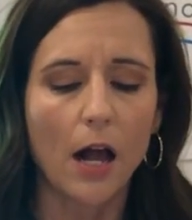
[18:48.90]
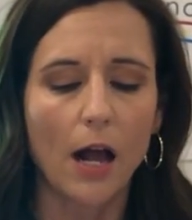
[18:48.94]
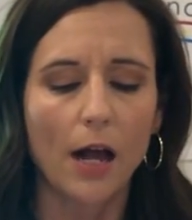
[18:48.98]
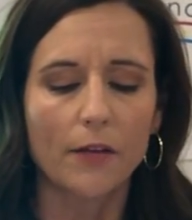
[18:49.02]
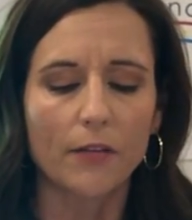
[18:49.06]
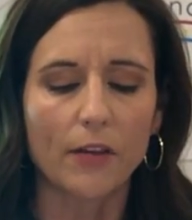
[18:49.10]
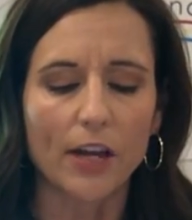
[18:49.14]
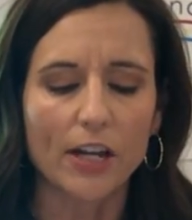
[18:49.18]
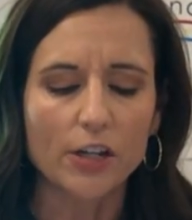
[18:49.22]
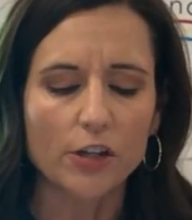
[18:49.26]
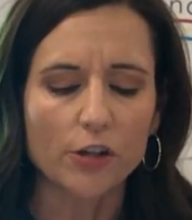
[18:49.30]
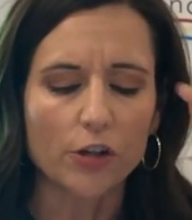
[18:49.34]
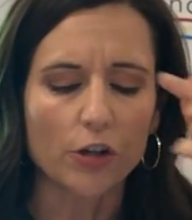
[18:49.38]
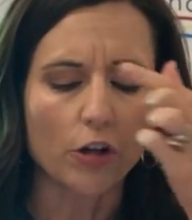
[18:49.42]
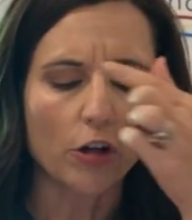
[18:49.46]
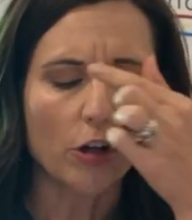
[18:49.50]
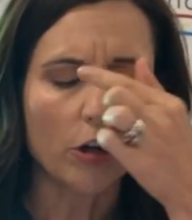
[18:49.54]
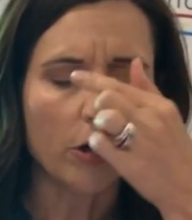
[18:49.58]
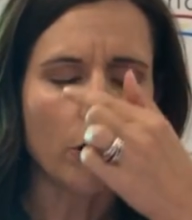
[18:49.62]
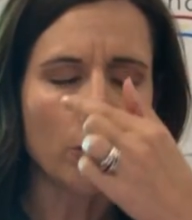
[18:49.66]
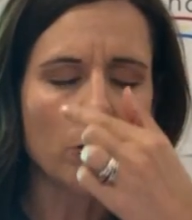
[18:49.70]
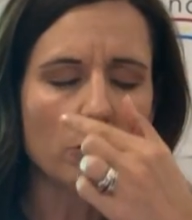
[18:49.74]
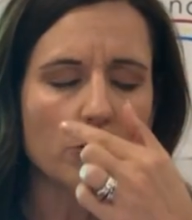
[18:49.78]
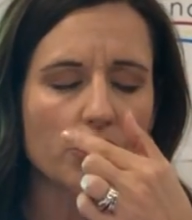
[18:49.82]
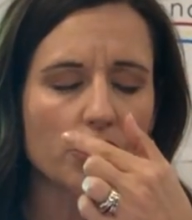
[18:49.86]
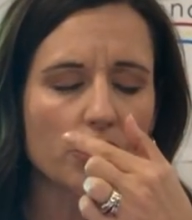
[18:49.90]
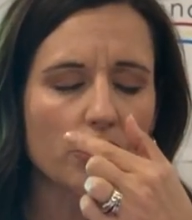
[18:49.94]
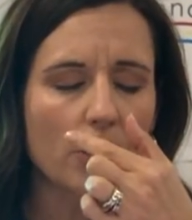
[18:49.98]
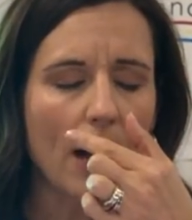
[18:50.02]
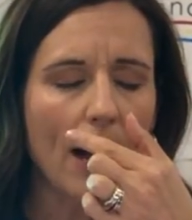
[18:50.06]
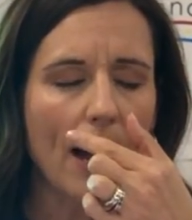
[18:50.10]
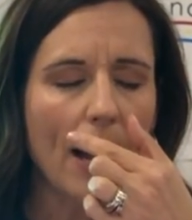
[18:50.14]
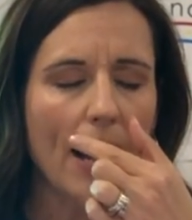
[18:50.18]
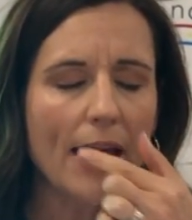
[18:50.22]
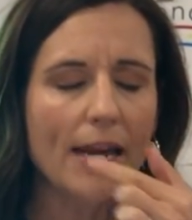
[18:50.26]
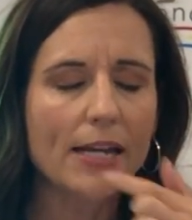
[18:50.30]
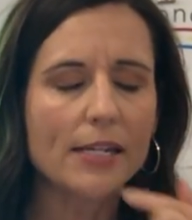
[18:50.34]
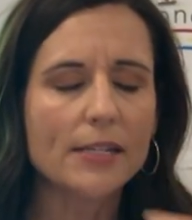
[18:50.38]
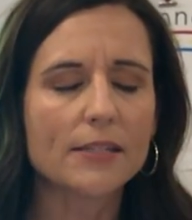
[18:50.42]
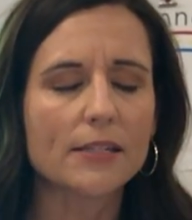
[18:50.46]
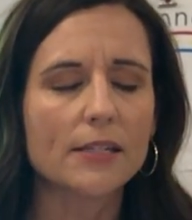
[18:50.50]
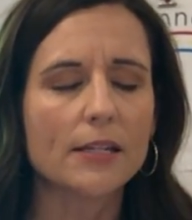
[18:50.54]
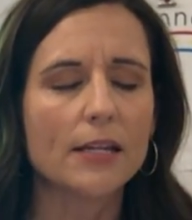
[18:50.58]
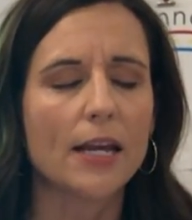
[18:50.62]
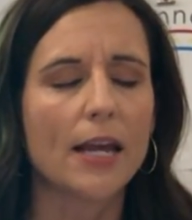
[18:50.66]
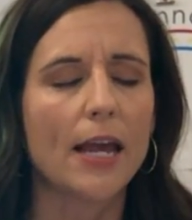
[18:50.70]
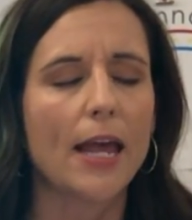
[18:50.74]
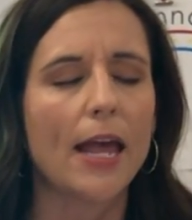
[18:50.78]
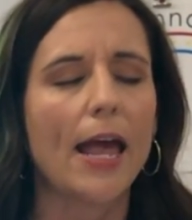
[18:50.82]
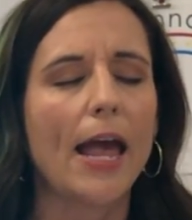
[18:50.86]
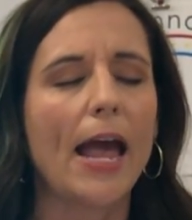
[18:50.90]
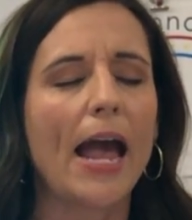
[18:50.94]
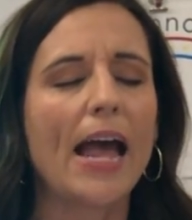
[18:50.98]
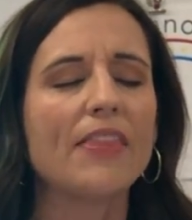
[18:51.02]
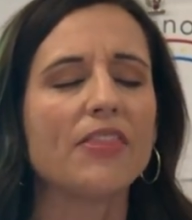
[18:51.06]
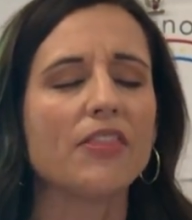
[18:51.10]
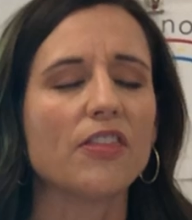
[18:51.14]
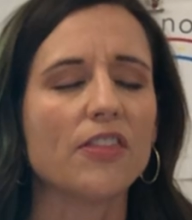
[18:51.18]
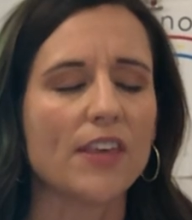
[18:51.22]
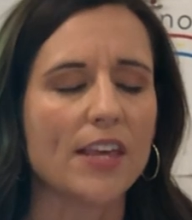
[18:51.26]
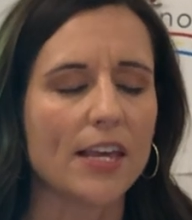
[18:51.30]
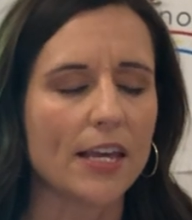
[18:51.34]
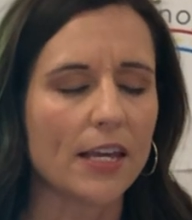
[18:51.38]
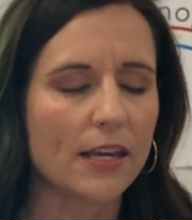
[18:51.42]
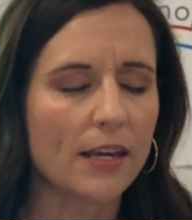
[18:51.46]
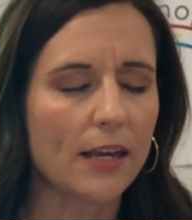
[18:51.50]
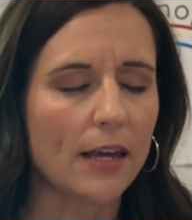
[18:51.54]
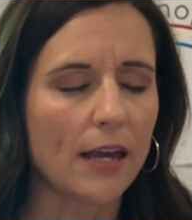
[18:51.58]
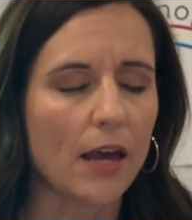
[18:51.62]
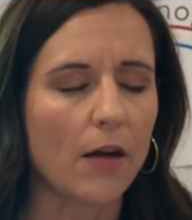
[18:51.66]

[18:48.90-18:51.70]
I'd like you to close your eyes and think